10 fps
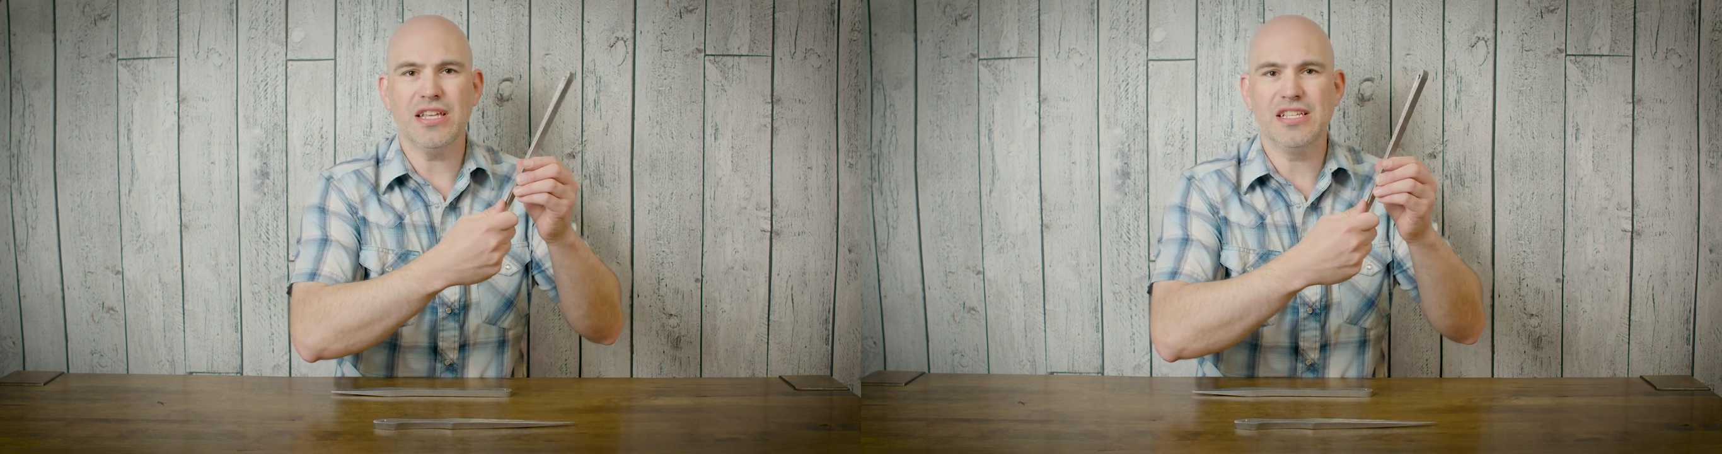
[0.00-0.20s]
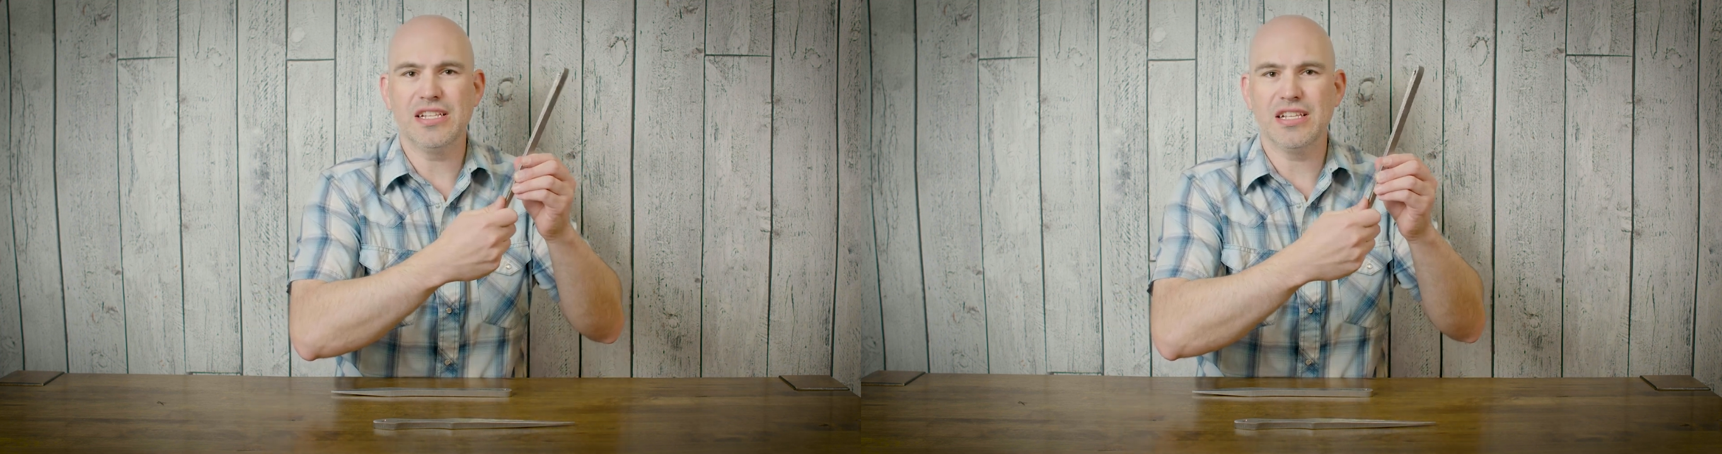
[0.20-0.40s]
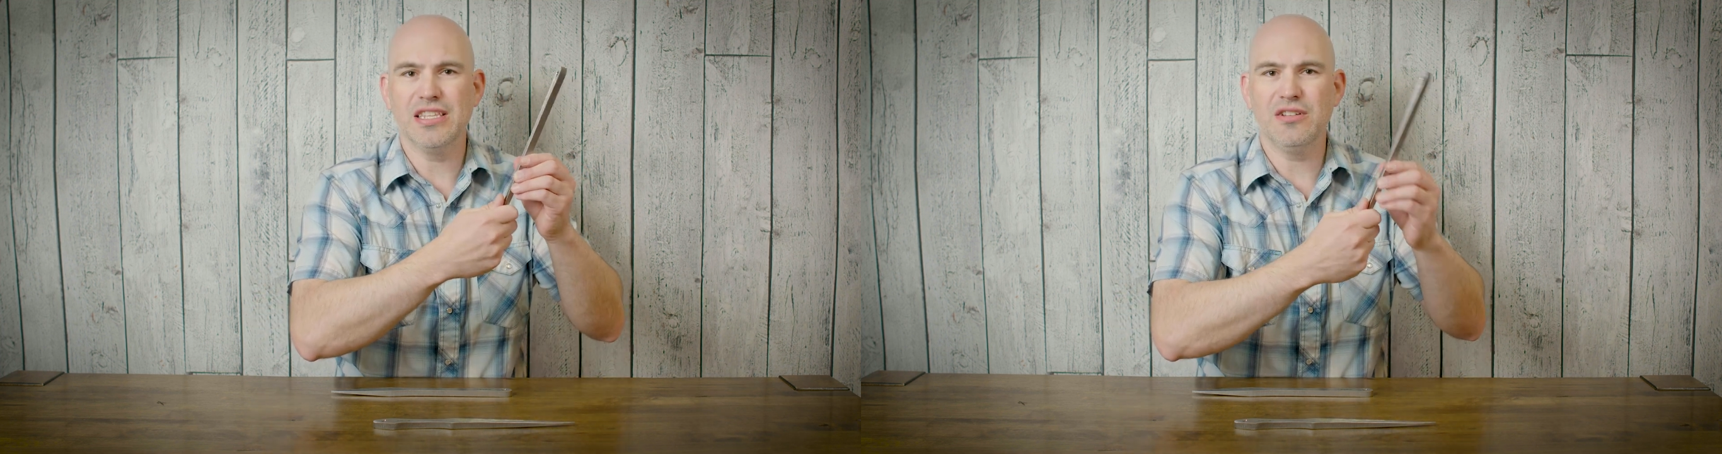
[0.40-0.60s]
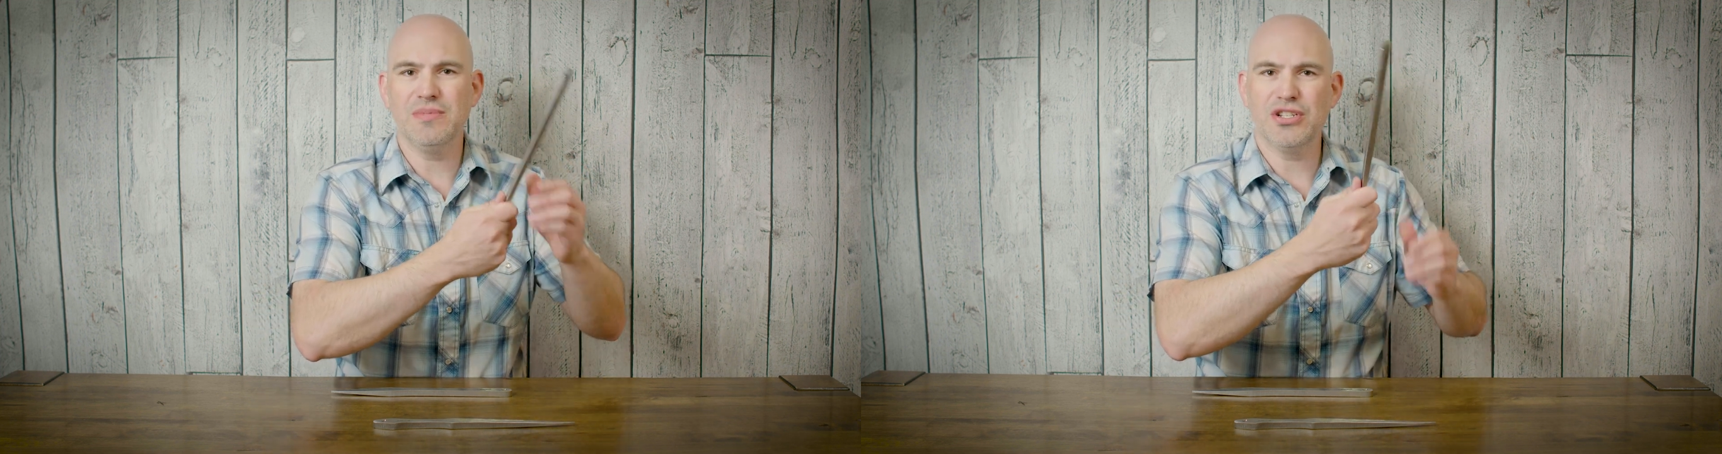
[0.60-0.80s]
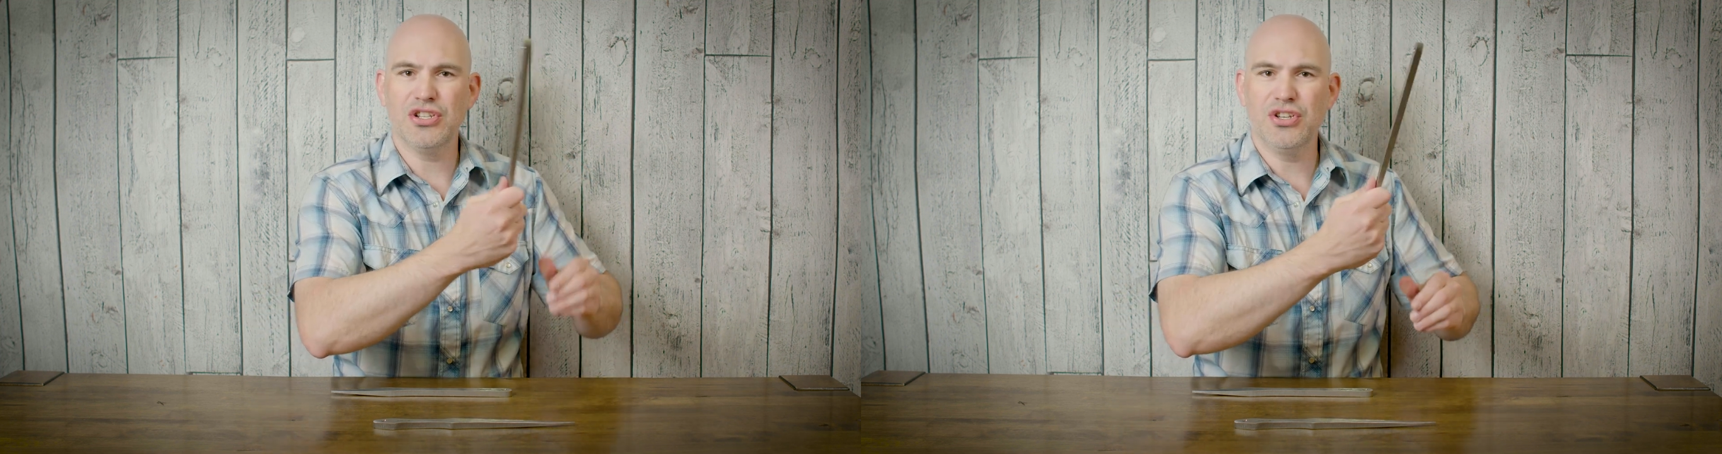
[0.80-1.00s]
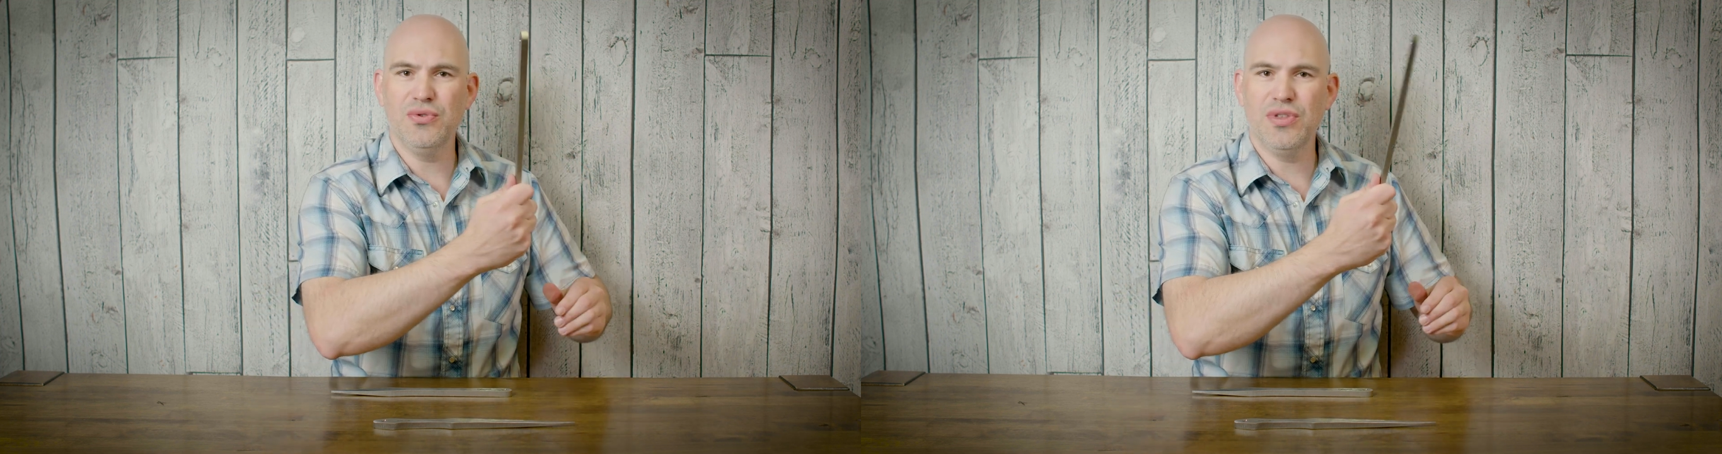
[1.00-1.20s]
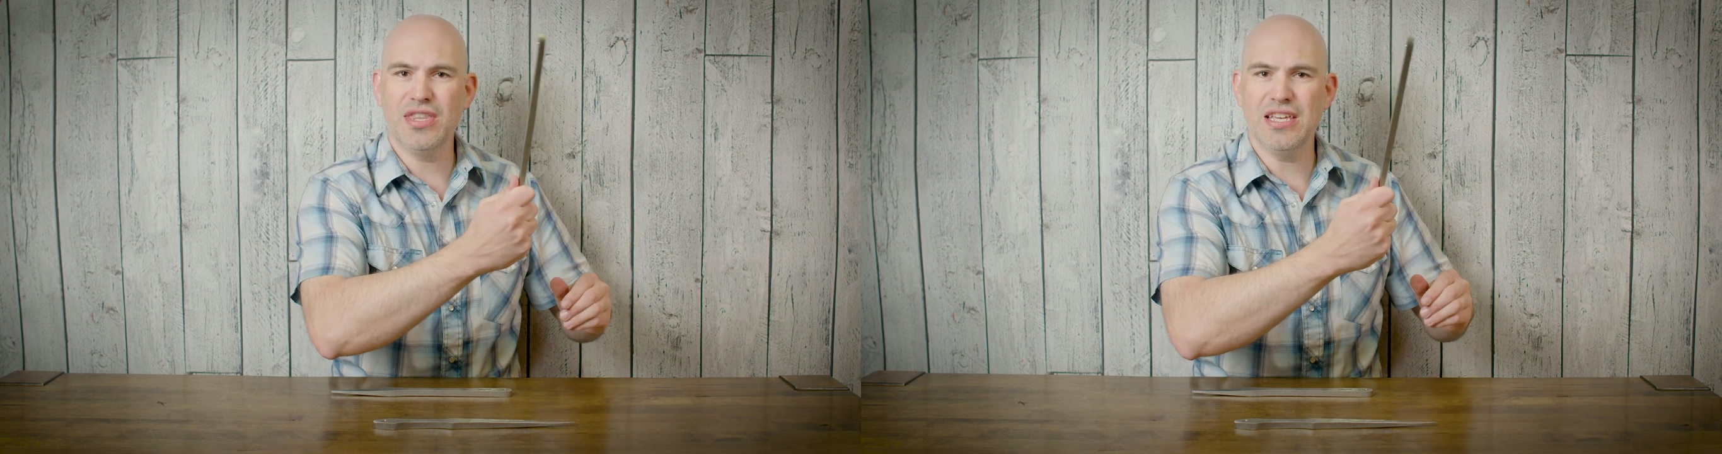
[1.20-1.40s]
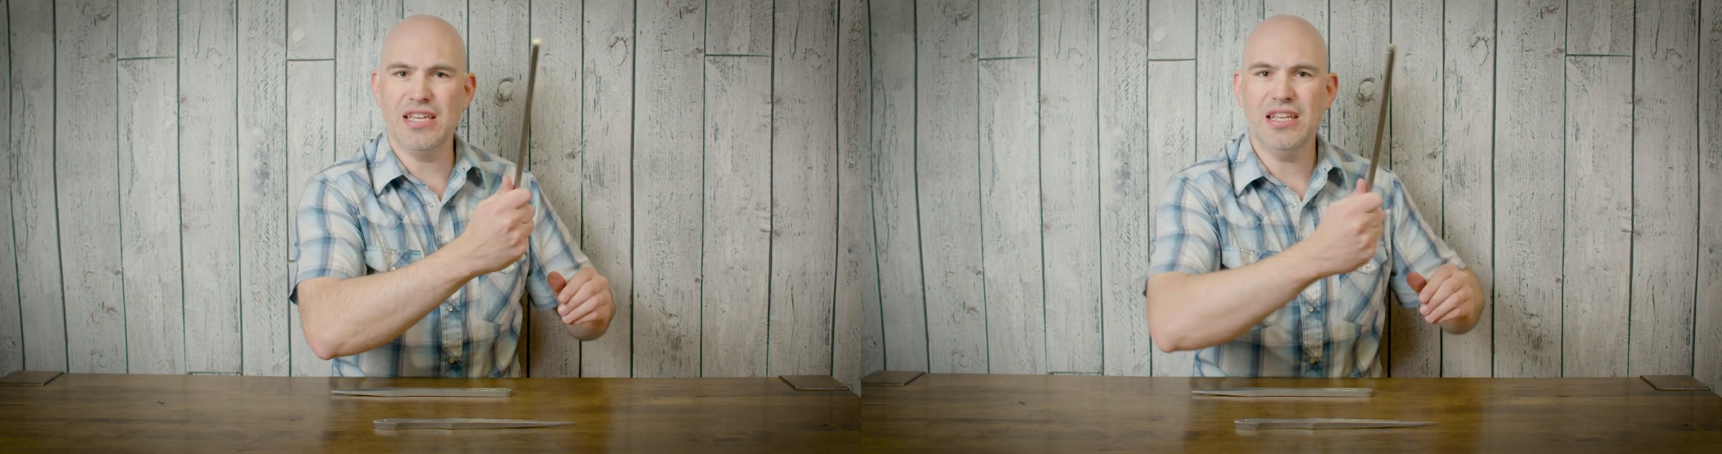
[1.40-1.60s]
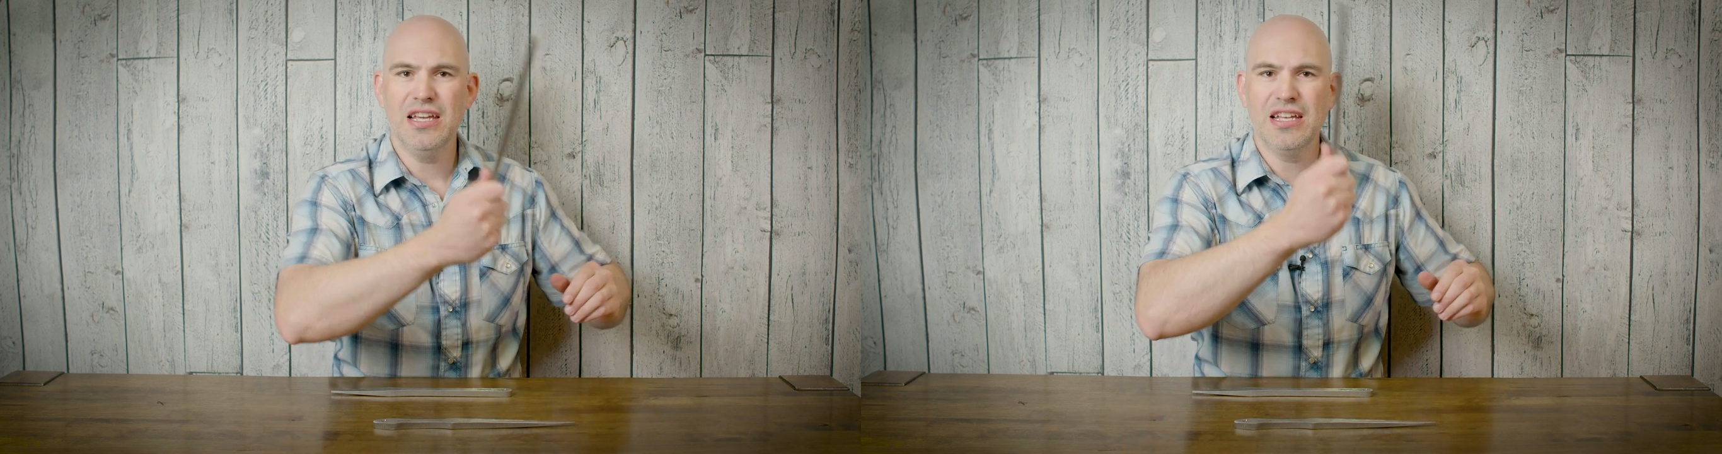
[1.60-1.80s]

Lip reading: is just a little bit too thin